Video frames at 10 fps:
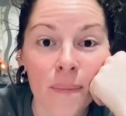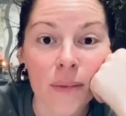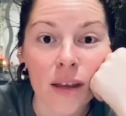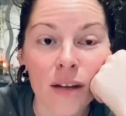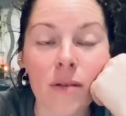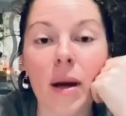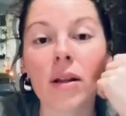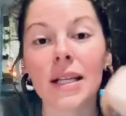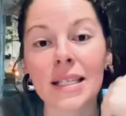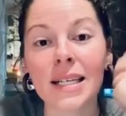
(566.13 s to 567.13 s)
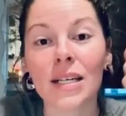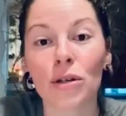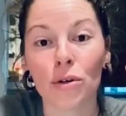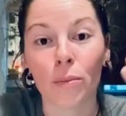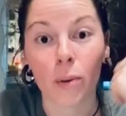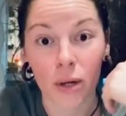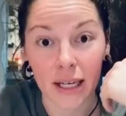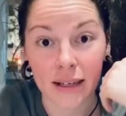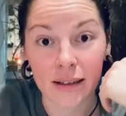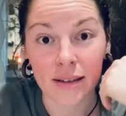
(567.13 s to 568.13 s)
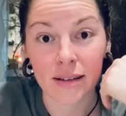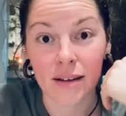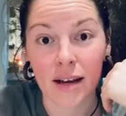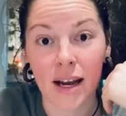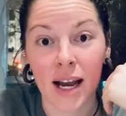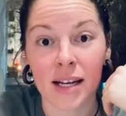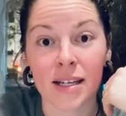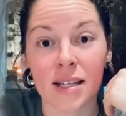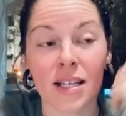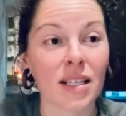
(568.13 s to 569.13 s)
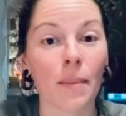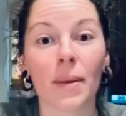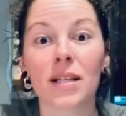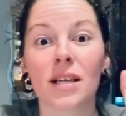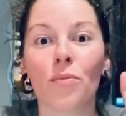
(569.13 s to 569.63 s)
It's about listening to your body. And there's some months I'm